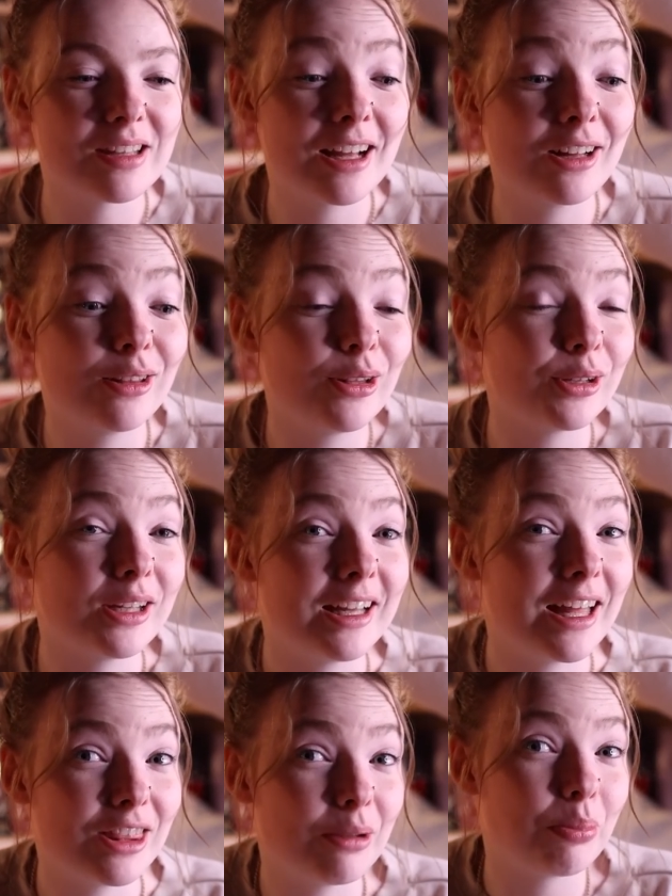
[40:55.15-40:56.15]
like, looking
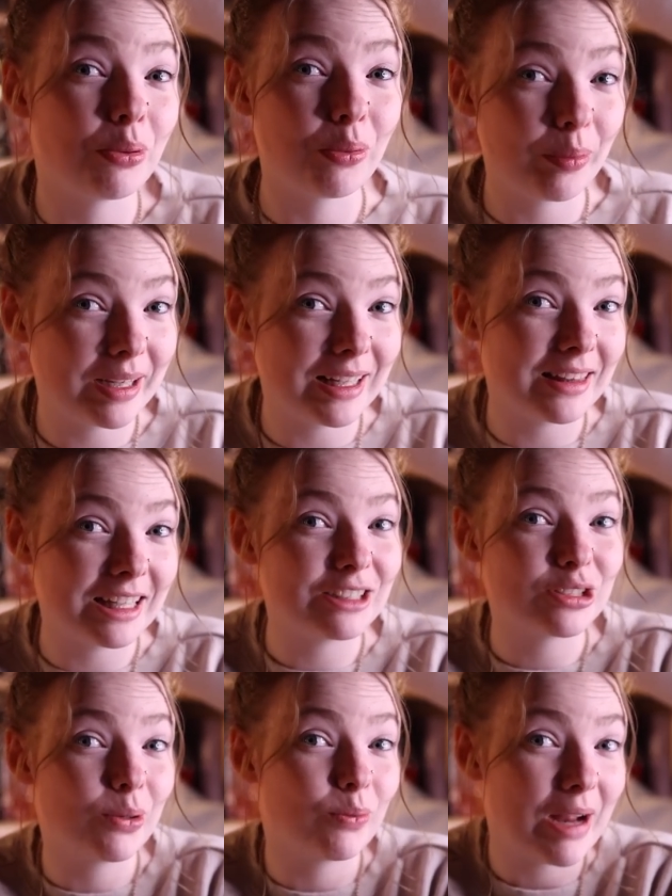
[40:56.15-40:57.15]
at the pretty
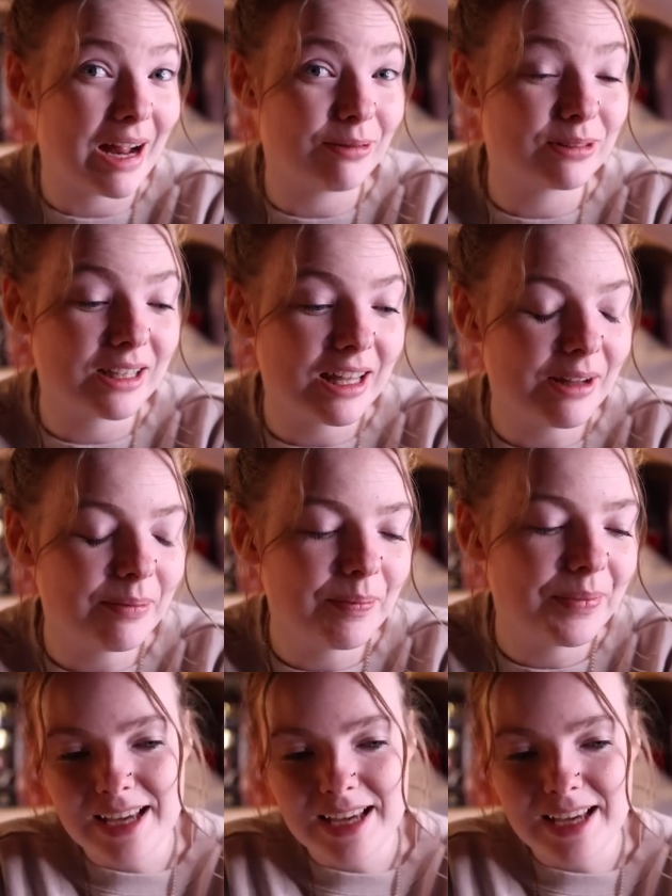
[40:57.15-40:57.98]
things around them.